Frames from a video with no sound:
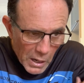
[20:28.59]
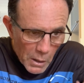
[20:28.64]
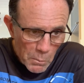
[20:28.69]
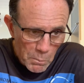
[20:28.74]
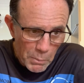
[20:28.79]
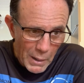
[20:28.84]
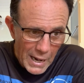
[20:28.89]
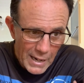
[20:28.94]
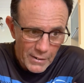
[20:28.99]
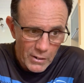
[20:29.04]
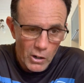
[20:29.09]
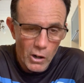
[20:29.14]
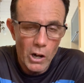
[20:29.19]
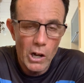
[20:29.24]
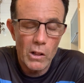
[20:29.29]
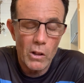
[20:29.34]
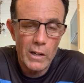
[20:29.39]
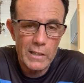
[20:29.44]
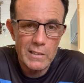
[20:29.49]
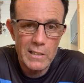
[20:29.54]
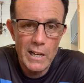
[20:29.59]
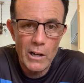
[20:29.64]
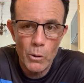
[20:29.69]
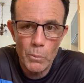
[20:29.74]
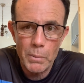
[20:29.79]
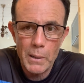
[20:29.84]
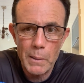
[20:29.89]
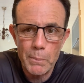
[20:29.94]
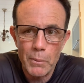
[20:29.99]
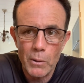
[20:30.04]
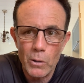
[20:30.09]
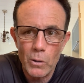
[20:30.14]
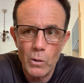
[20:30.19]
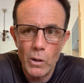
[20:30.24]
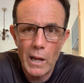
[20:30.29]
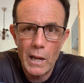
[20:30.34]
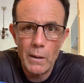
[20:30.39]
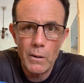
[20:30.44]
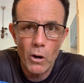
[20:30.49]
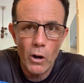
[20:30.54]
But I like to help people,
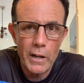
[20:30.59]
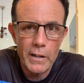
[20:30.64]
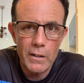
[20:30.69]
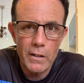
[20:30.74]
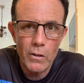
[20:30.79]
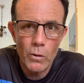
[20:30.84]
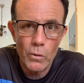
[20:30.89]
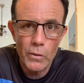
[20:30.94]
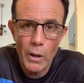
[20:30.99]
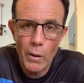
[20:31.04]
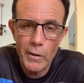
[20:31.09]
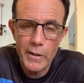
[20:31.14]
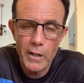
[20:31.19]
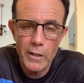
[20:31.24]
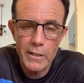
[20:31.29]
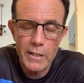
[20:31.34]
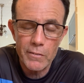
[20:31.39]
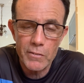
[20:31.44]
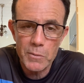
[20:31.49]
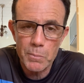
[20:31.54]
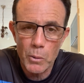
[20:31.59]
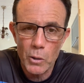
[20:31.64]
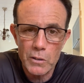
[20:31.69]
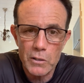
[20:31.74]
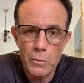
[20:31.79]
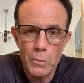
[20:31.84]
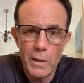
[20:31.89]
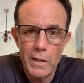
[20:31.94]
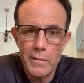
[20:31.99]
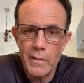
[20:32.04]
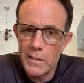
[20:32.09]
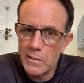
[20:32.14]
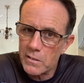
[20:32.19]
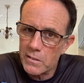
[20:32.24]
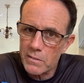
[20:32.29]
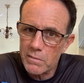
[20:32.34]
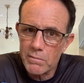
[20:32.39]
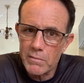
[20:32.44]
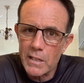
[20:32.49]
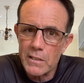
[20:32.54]
and although I don't give spots away,
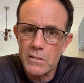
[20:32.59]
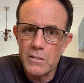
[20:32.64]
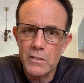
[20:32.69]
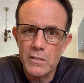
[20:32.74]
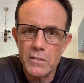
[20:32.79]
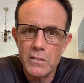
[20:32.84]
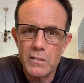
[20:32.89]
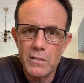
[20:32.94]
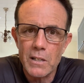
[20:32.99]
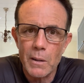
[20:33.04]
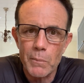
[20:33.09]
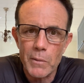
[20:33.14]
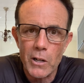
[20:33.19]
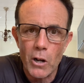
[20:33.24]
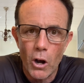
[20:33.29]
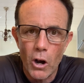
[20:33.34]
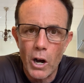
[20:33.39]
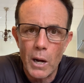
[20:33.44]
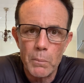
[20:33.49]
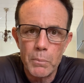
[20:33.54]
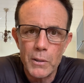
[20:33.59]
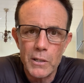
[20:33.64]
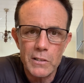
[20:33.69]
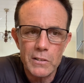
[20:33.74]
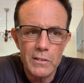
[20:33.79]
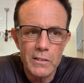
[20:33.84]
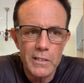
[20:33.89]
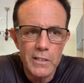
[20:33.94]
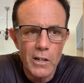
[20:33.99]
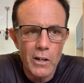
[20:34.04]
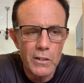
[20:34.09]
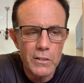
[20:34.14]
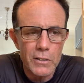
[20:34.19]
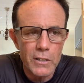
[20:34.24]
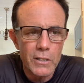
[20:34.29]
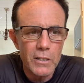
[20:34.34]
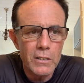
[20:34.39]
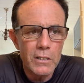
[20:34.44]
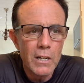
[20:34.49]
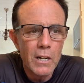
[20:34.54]
that's just something I personally don't
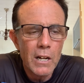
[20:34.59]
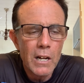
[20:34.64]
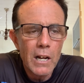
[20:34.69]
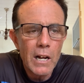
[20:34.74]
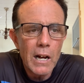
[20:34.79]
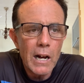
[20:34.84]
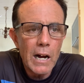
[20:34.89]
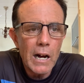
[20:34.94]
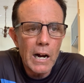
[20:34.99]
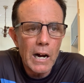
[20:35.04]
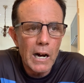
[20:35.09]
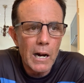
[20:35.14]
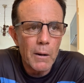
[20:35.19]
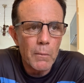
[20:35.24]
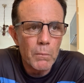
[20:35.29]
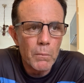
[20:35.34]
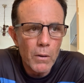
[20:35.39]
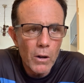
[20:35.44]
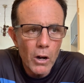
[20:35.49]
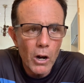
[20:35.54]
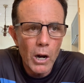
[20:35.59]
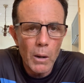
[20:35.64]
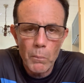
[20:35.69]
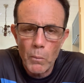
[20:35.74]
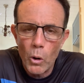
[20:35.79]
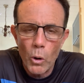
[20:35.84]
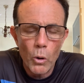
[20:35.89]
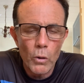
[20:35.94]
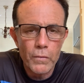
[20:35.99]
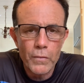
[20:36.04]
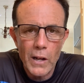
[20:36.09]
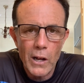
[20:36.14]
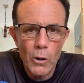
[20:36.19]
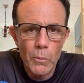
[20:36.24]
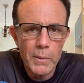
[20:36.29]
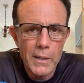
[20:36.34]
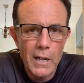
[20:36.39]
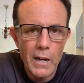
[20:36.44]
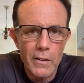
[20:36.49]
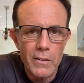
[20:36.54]
do. I'm all for
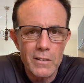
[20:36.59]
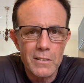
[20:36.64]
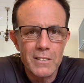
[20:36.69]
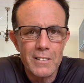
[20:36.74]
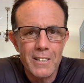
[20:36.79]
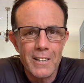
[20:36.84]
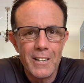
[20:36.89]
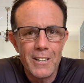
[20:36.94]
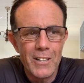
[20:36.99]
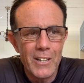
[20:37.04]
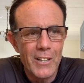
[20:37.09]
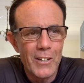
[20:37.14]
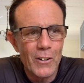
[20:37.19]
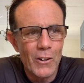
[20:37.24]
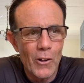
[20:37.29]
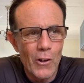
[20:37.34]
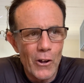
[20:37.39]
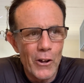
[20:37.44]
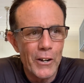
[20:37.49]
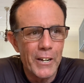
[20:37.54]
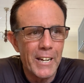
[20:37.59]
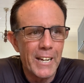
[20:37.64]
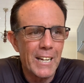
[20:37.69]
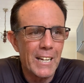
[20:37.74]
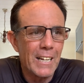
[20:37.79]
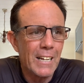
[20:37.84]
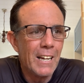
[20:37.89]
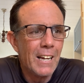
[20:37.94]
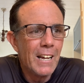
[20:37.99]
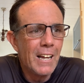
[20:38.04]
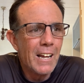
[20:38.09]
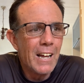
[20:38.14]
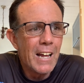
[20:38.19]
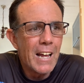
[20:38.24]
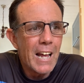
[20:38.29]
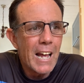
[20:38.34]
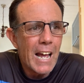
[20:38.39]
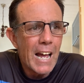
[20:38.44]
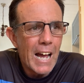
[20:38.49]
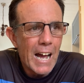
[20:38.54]
helping others in learning
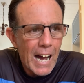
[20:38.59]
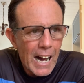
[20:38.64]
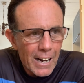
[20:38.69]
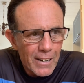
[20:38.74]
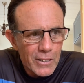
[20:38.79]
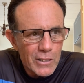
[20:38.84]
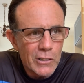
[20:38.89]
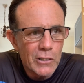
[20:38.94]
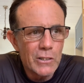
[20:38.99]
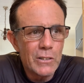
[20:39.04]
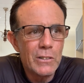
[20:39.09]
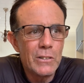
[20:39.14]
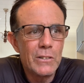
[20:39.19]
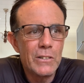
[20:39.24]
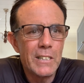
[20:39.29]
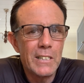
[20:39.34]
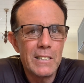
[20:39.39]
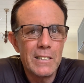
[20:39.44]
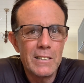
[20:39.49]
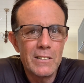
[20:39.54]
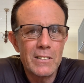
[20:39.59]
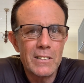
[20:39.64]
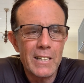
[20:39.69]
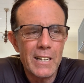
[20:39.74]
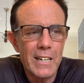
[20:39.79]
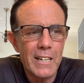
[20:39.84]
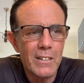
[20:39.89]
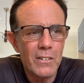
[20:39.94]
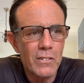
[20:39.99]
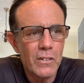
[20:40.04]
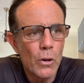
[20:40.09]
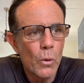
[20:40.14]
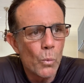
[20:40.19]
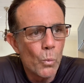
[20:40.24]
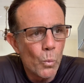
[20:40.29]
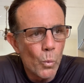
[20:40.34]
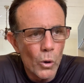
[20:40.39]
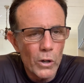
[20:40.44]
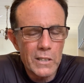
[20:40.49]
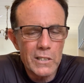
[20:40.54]
how to do these things,
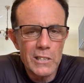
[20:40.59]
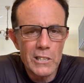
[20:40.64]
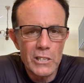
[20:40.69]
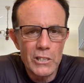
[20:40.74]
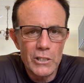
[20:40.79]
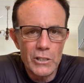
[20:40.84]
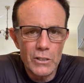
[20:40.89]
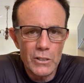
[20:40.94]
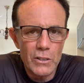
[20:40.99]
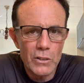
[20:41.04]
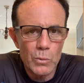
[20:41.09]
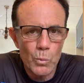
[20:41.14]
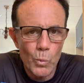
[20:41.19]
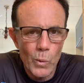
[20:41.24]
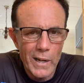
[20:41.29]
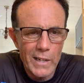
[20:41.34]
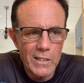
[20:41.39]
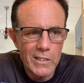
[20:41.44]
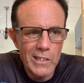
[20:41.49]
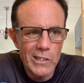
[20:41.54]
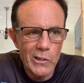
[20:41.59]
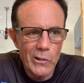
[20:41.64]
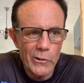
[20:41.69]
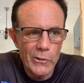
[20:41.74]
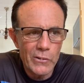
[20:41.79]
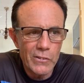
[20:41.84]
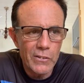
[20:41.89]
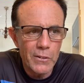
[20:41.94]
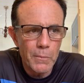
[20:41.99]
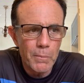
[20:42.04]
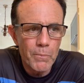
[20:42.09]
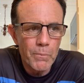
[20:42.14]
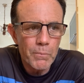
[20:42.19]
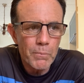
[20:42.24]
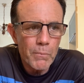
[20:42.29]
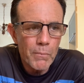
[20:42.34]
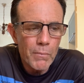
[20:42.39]
what to use, when to use them.